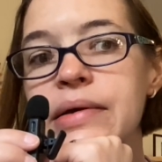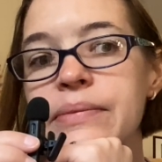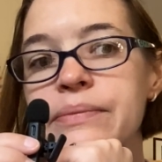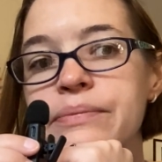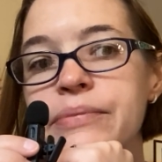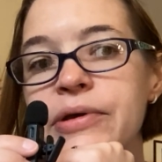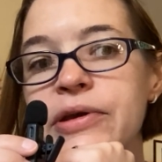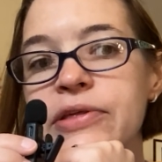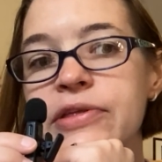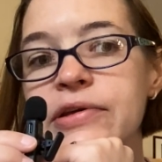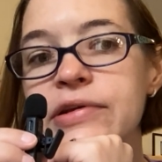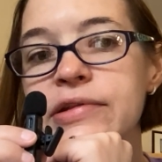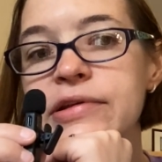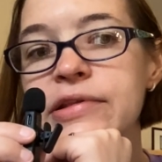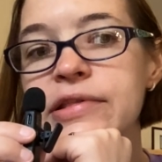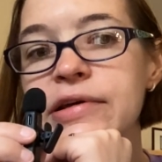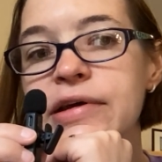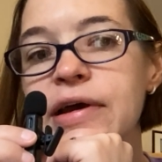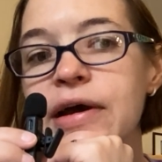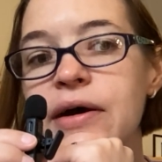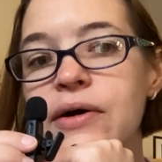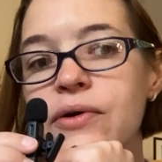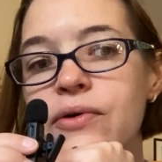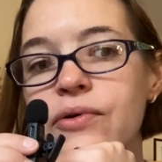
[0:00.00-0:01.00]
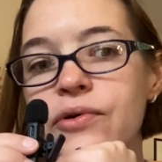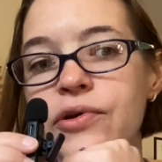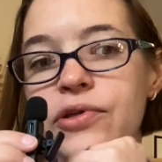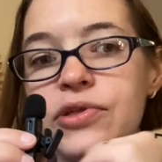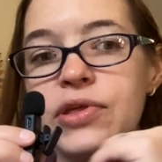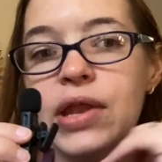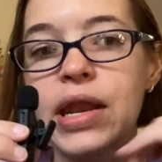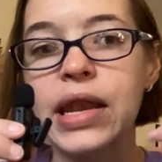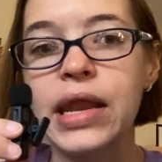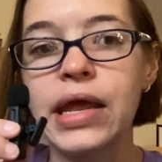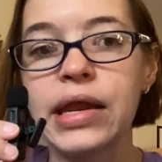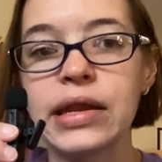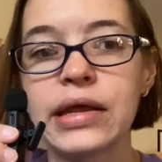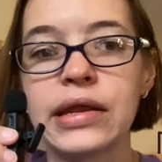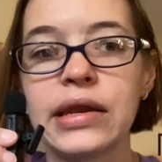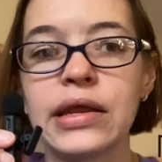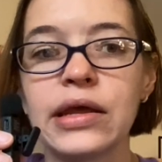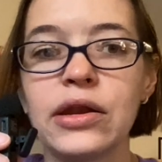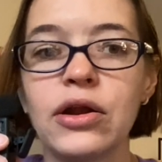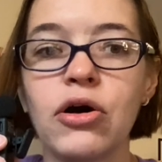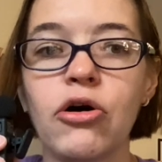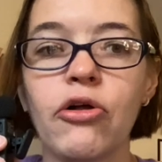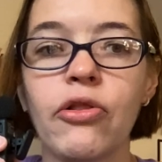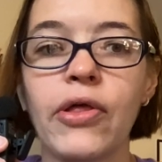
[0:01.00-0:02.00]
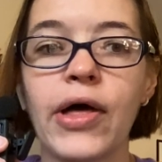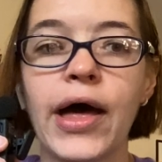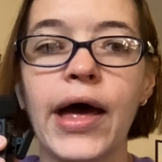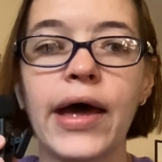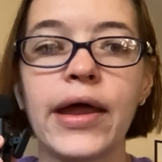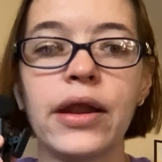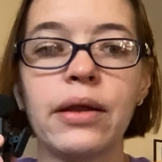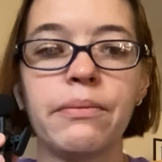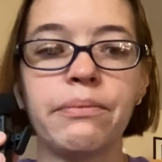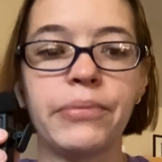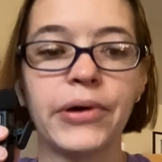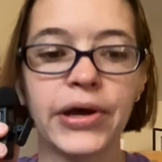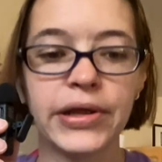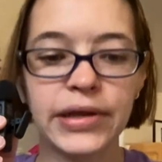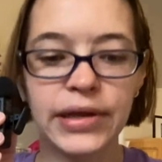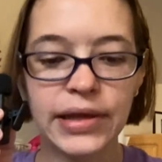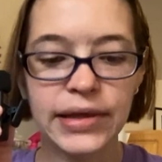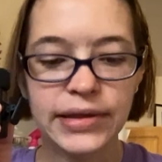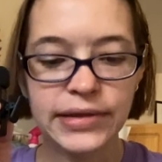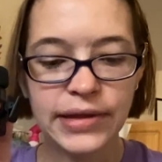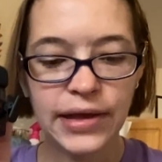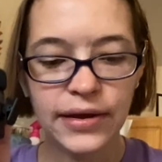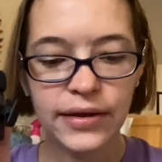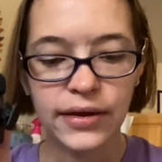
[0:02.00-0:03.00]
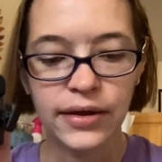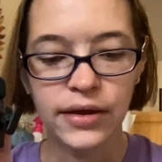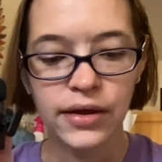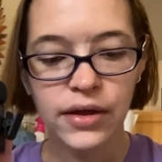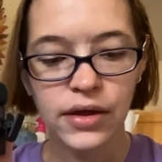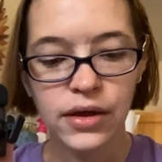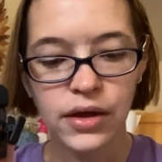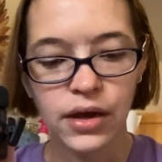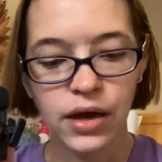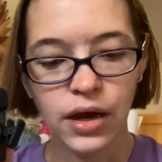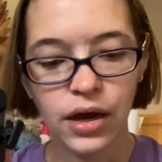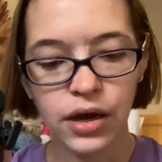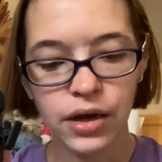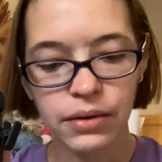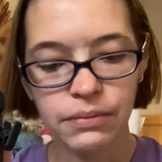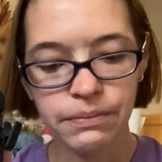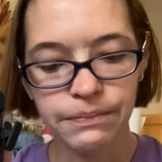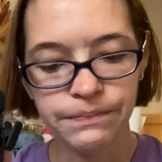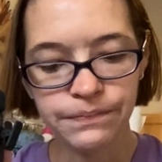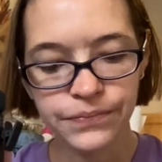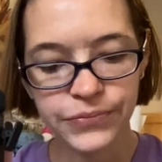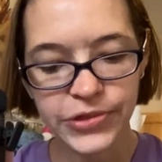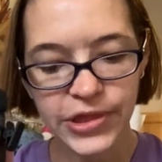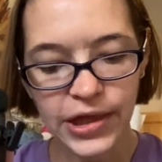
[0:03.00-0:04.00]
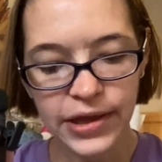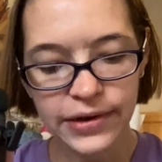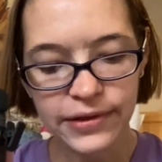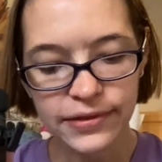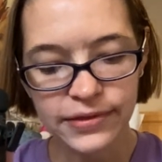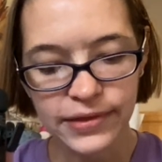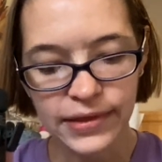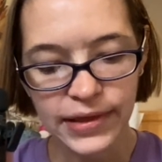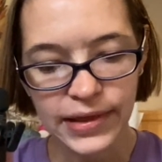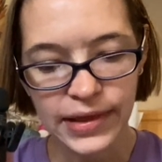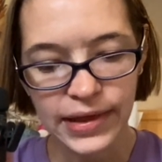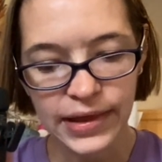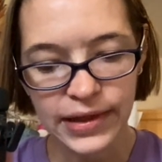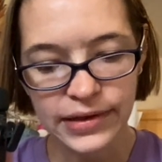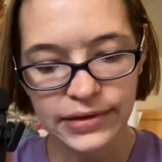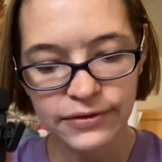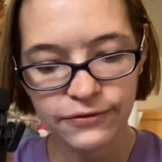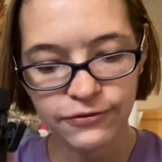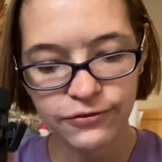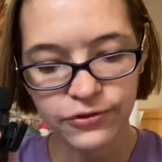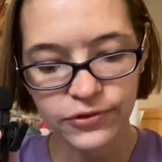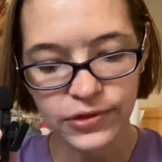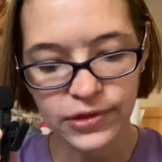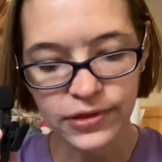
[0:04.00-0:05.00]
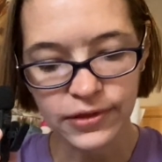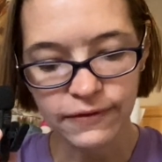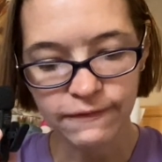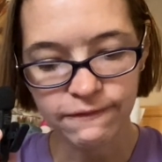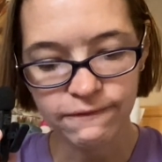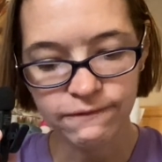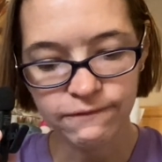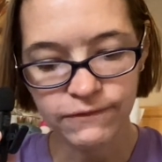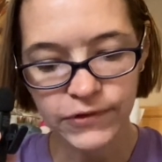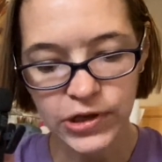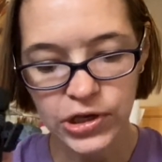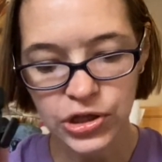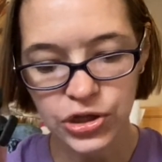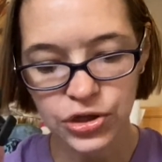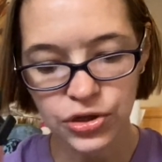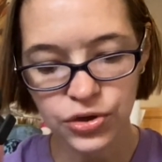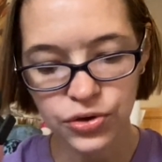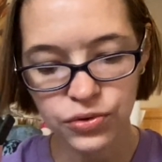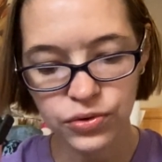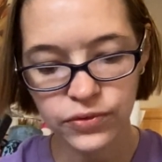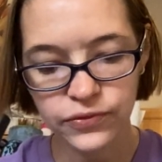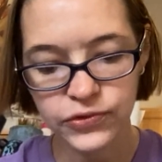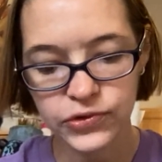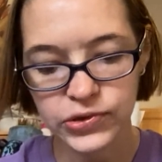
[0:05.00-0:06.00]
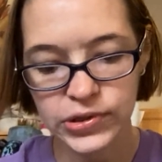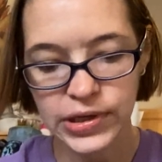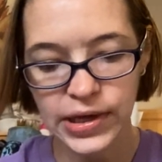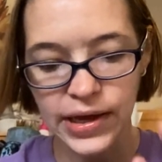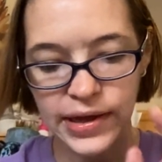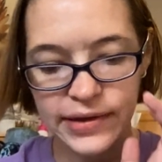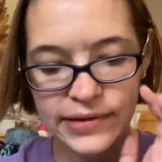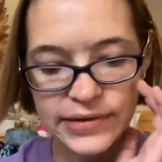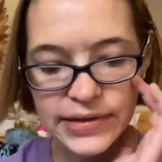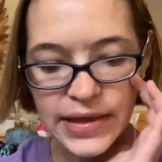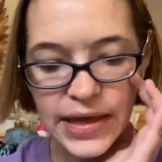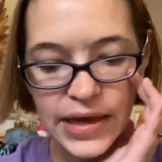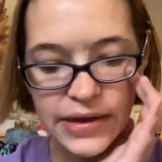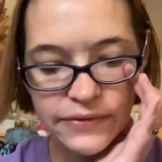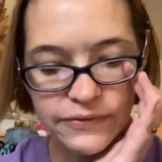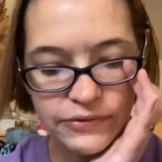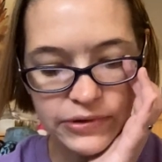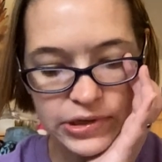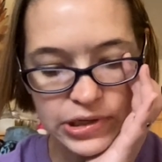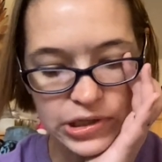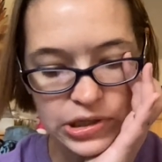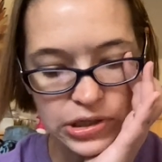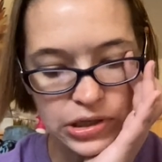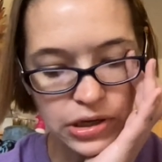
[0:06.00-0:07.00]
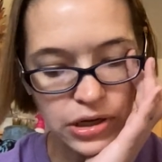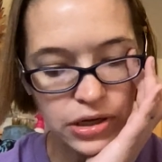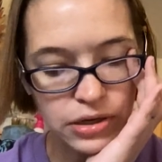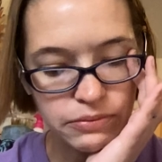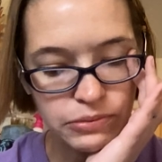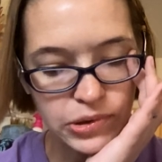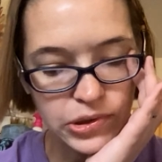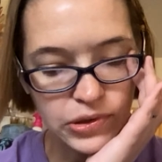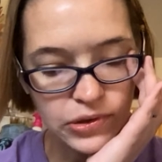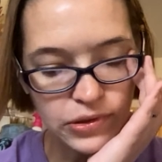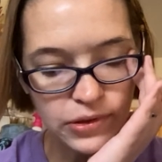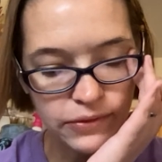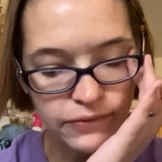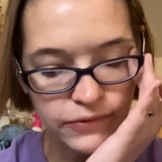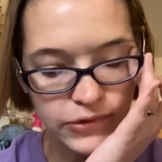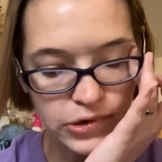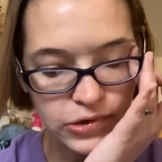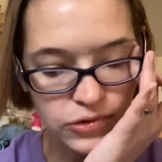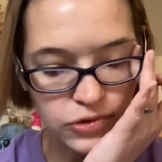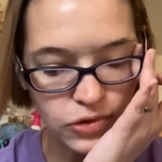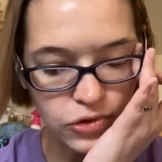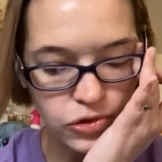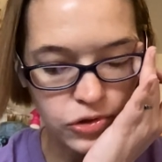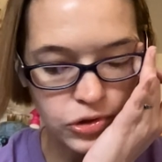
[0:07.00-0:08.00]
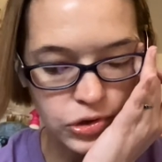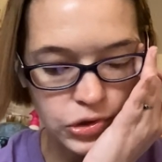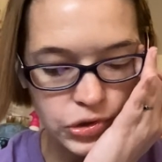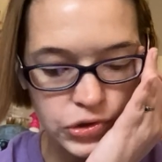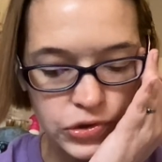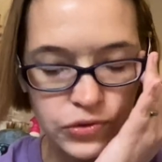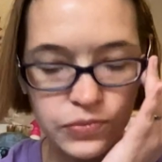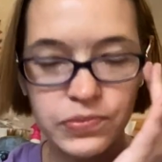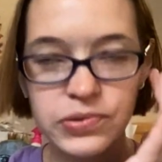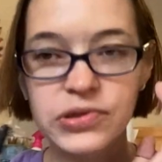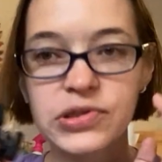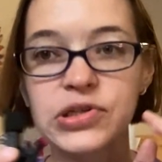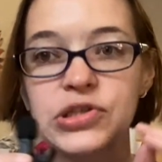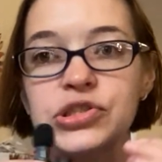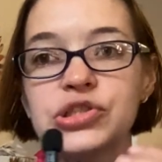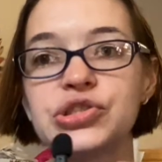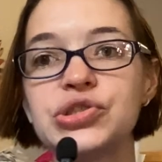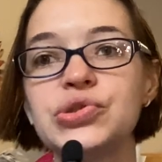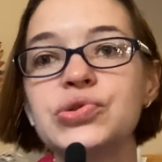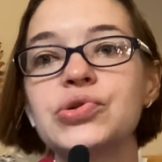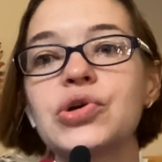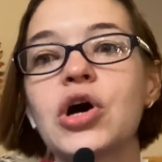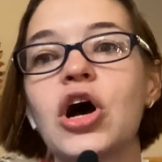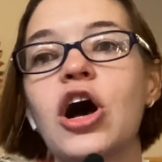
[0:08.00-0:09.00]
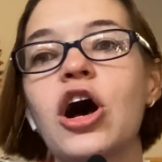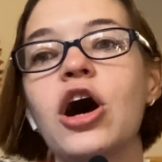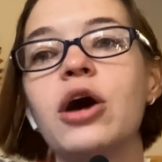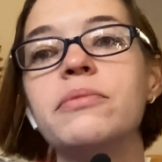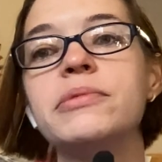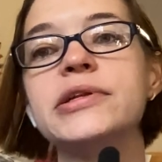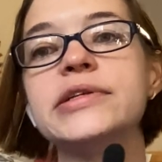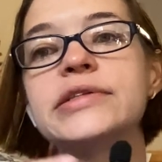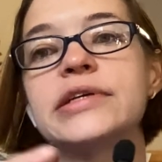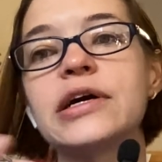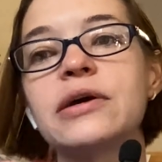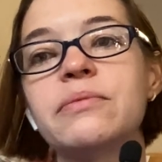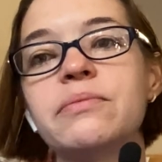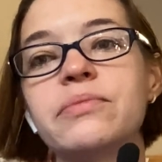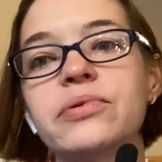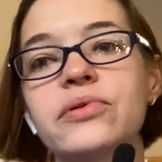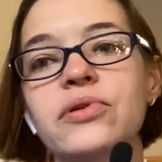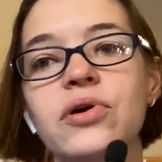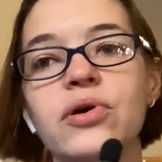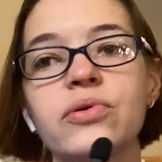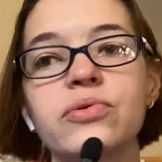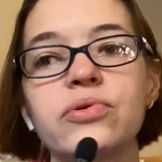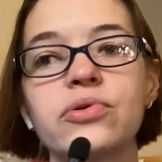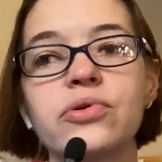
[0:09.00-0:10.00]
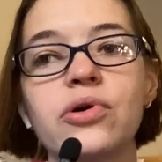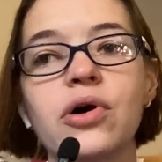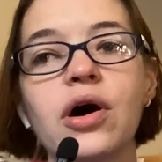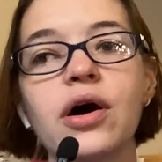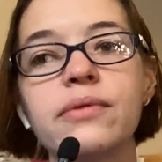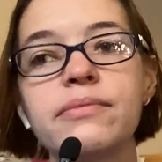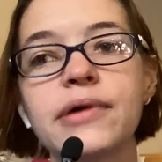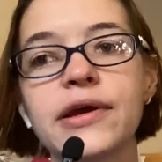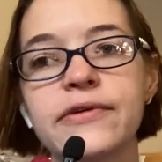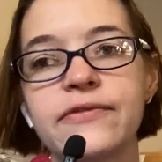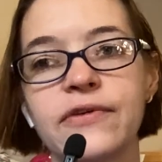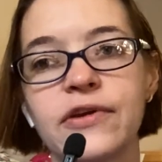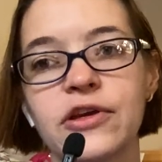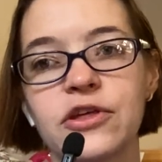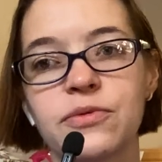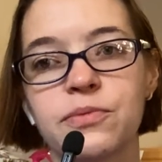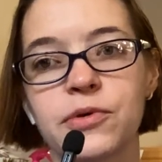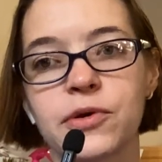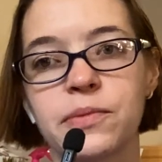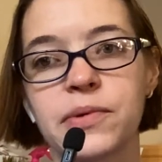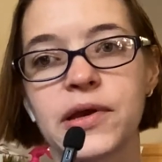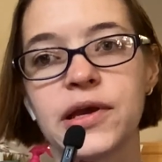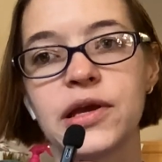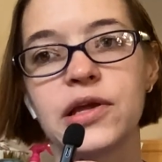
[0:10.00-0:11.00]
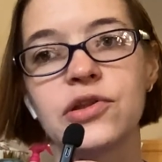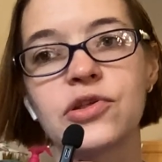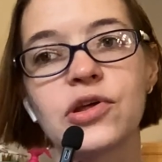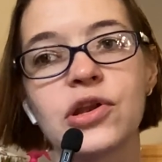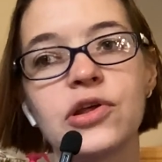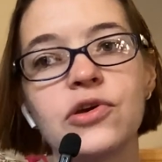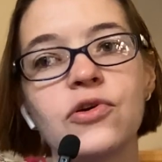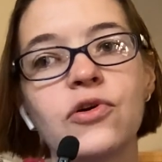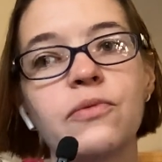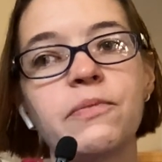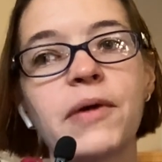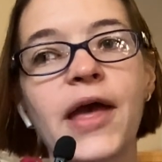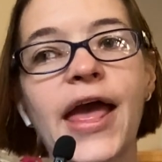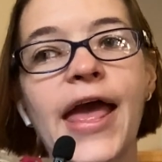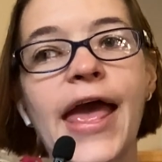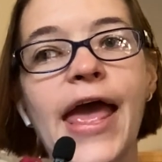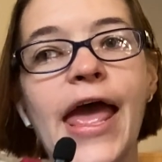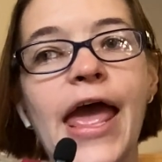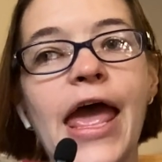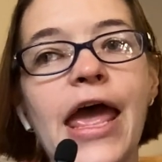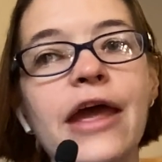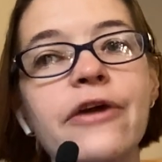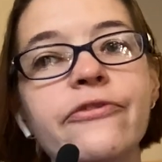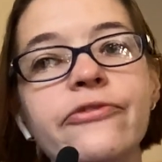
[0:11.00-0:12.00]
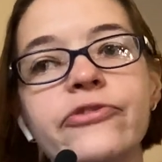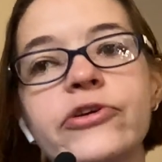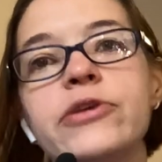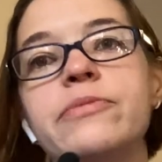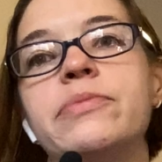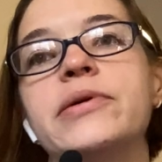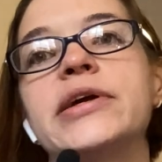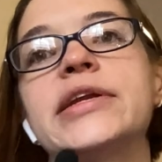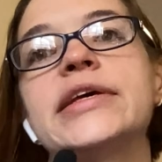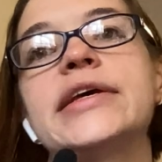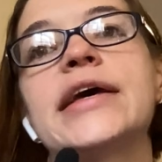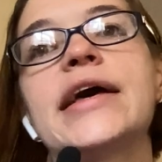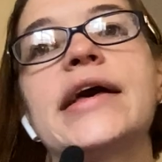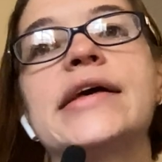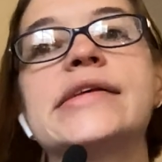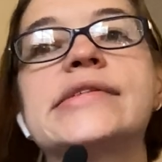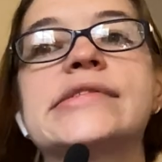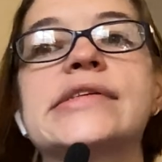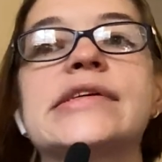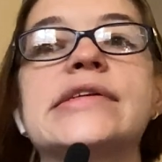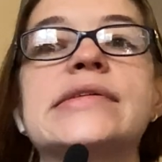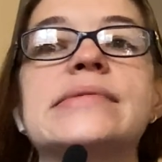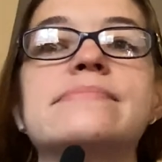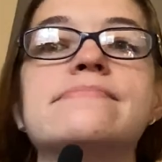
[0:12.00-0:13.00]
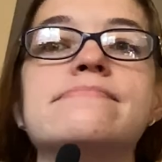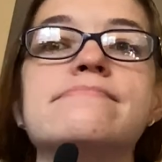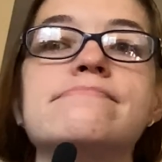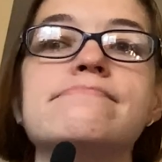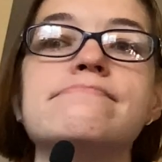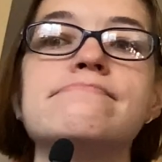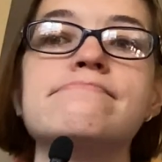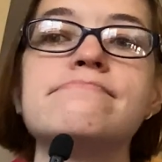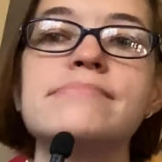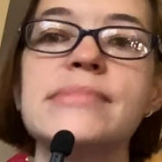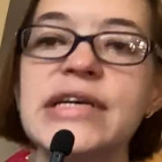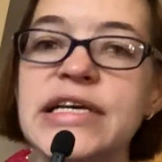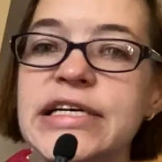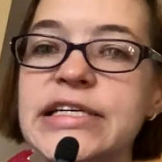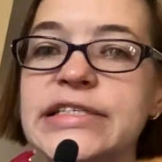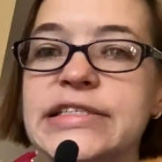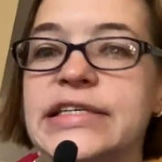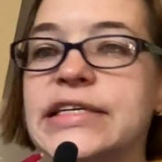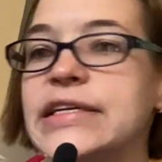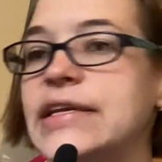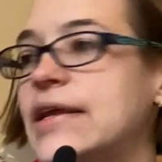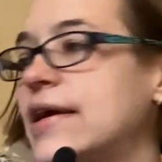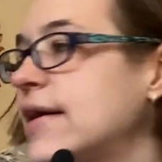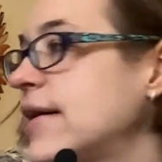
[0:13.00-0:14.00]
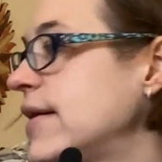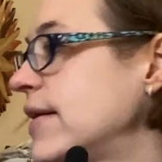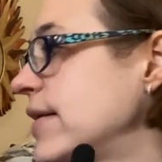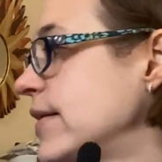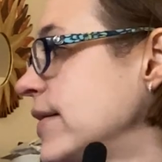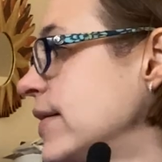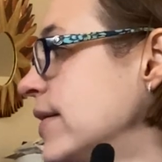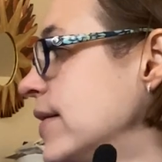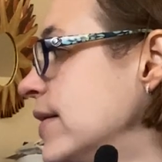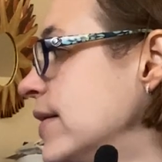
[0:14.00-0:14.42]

basically the cowl is knitted and all that. But yeah, that is it for this video. If you guys have any comments of videos I should do, please do comment down below or on my Facebook page, and I hope everybody has an amazing day.